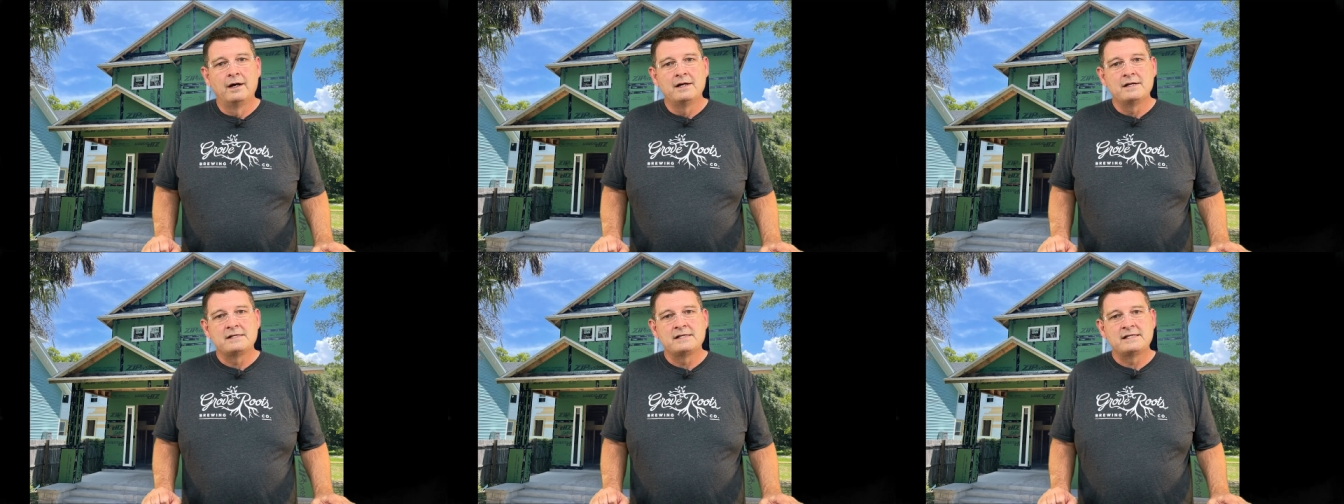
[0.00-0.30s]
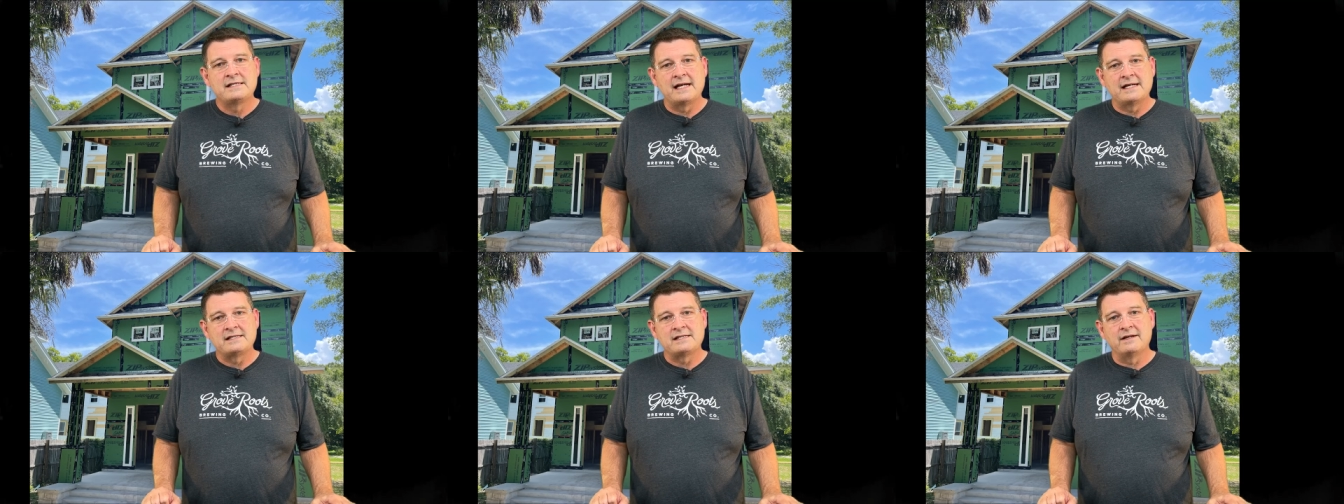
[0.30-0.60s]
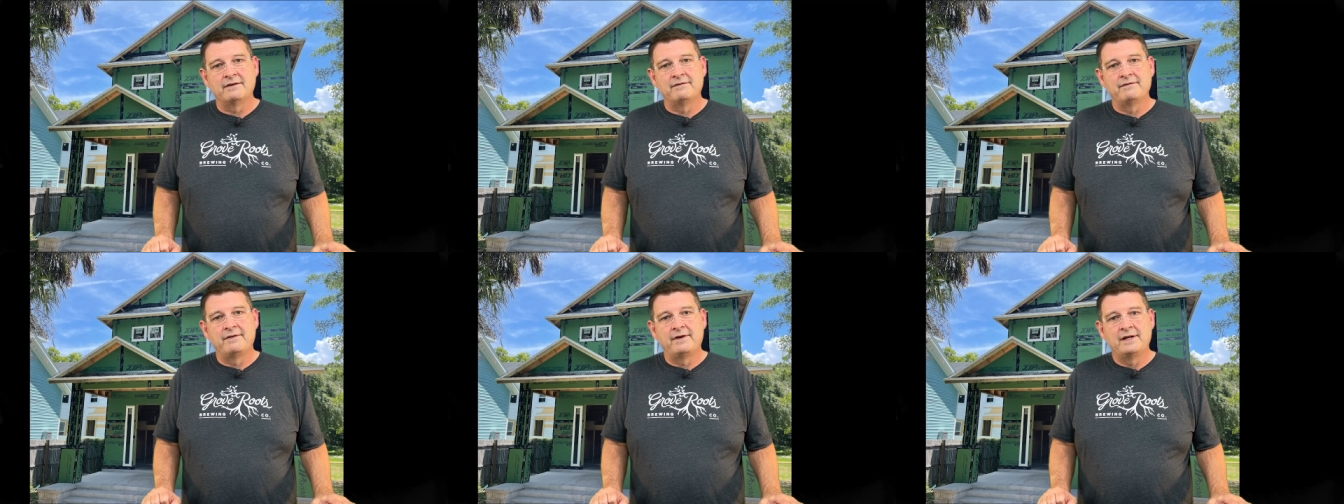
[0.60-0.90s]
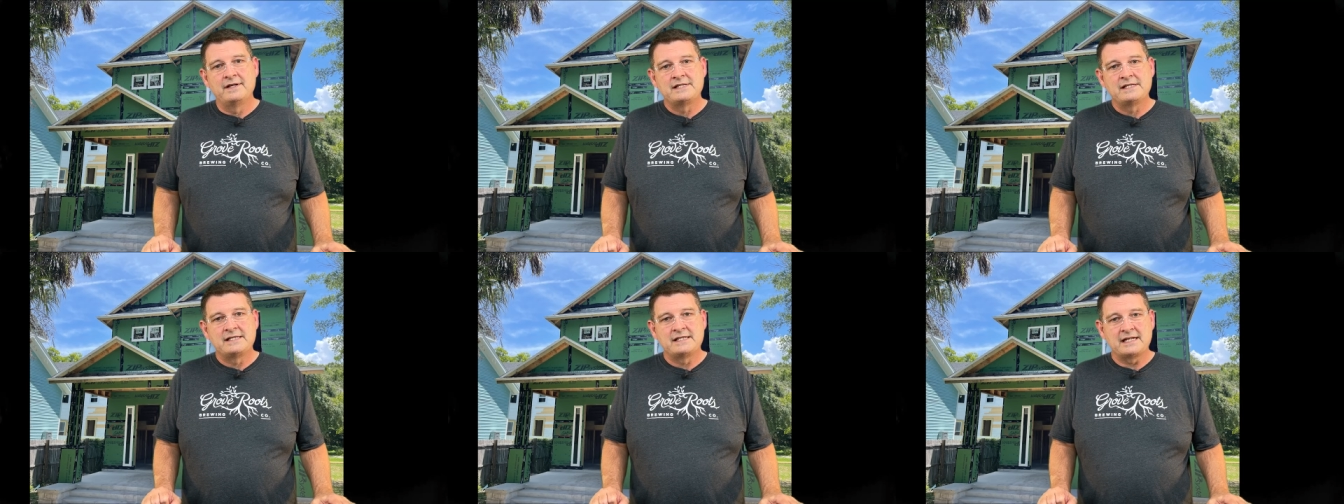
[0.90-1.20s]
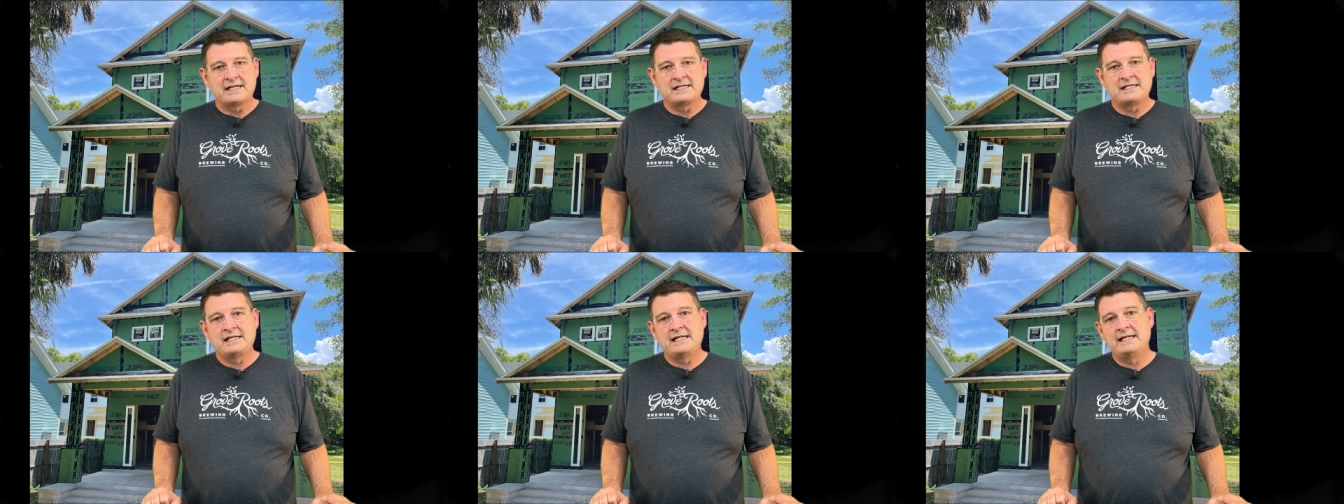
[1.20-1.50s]
sets of
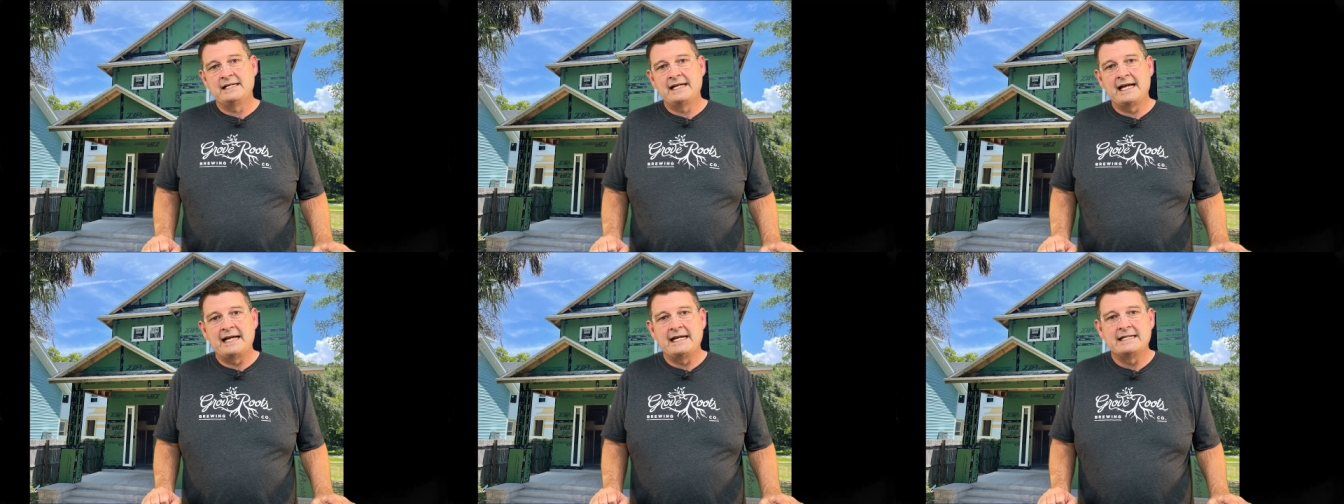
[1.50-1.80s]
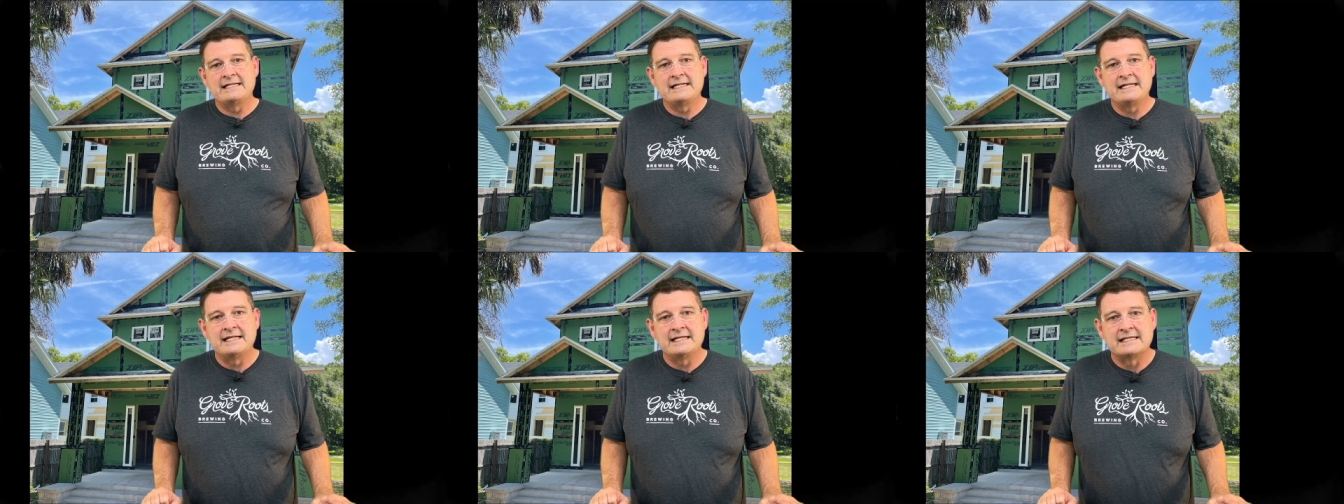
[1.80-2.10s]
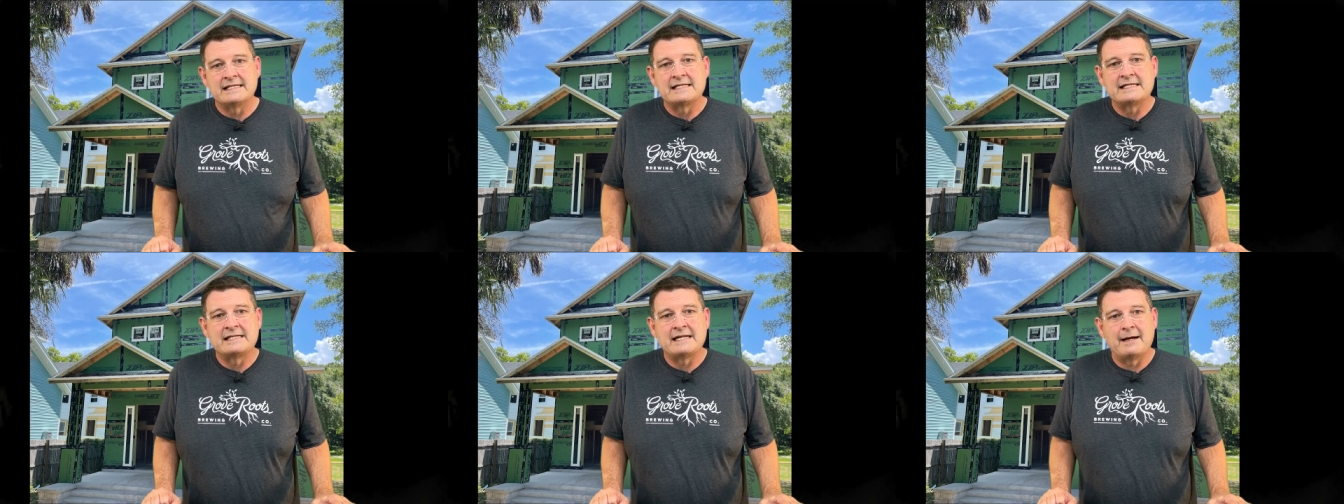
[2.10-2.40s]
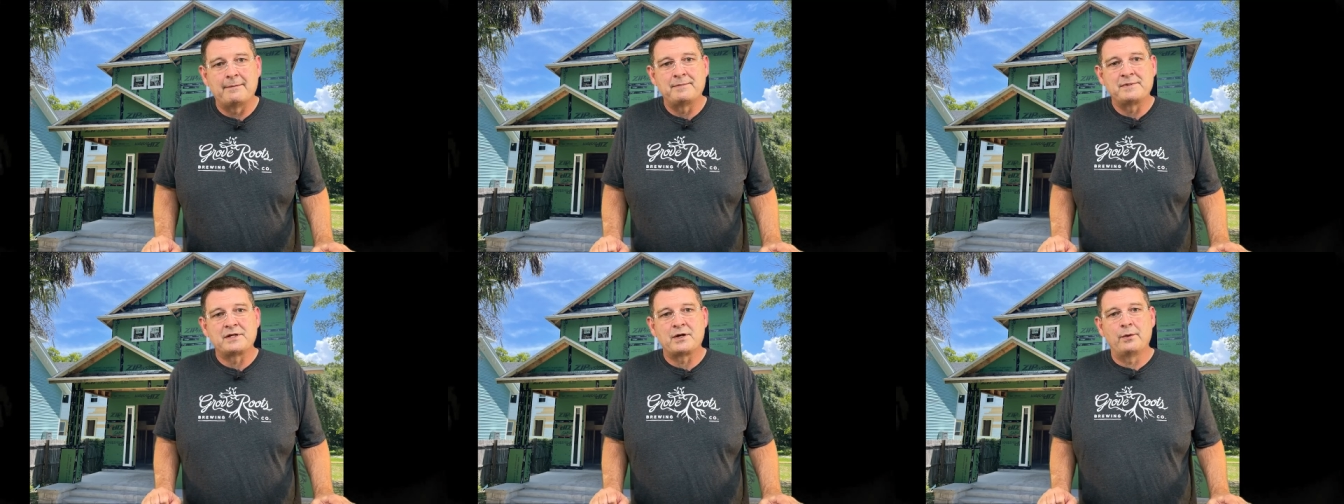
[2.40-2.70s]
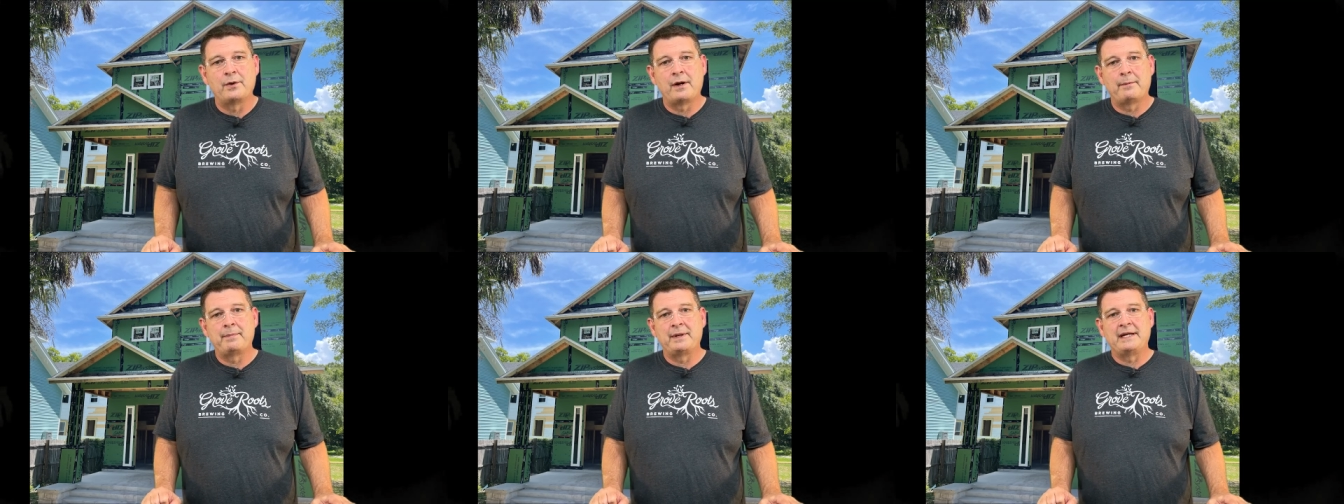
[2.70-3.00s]
16 to 18 steps
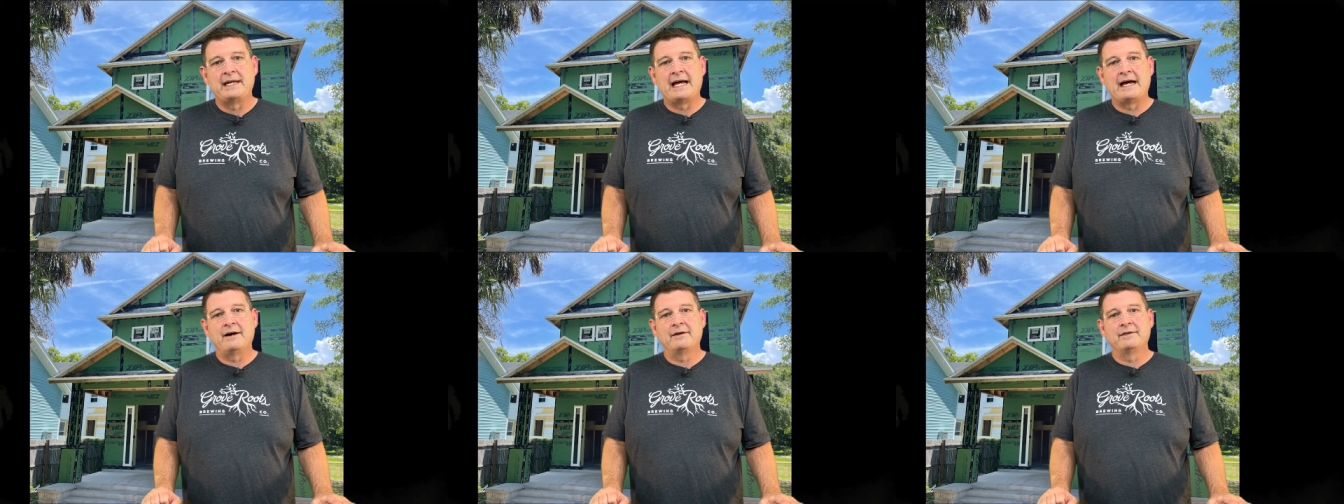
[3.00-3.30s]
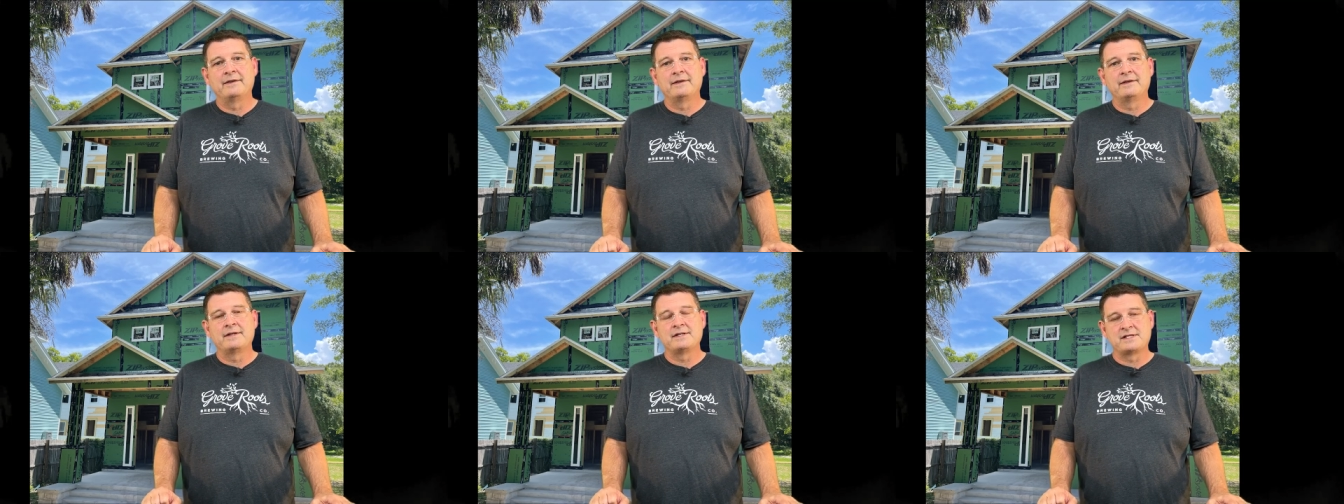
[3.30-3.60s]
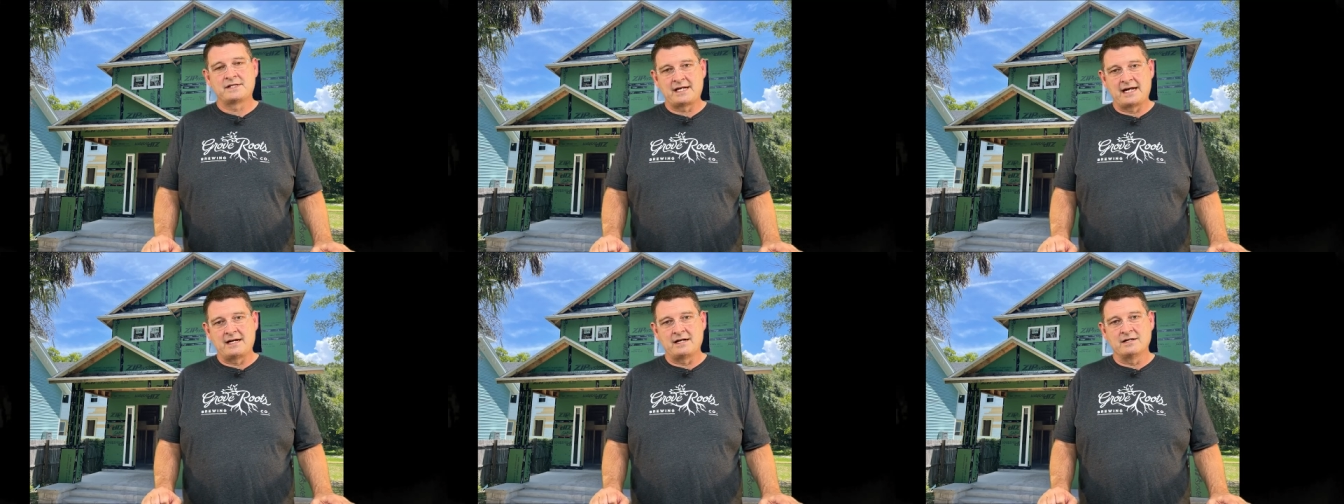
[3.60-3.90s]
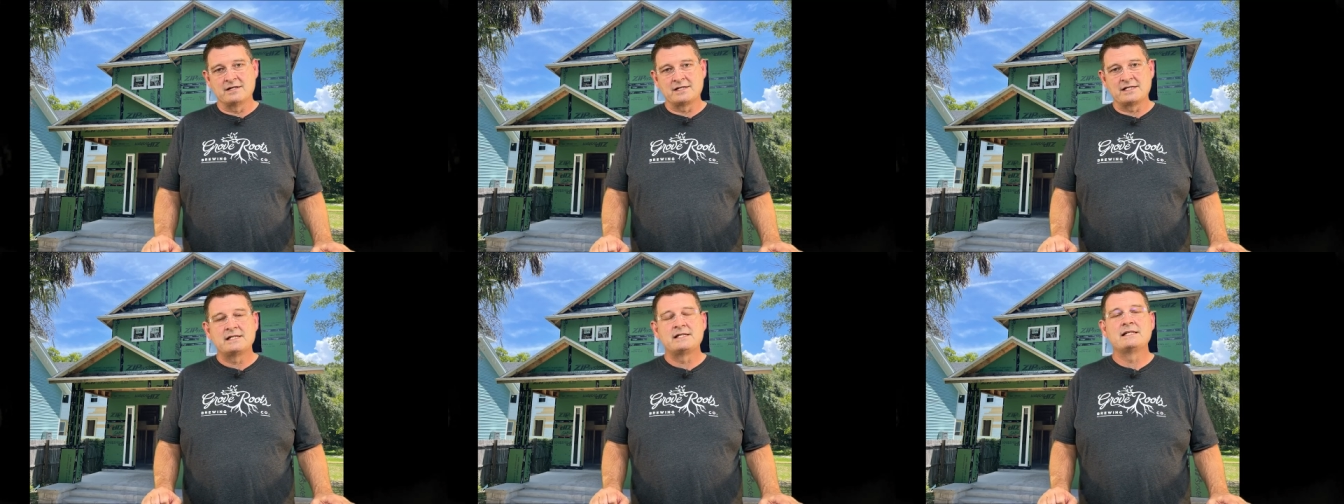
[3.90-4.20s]
going up and down the stairs.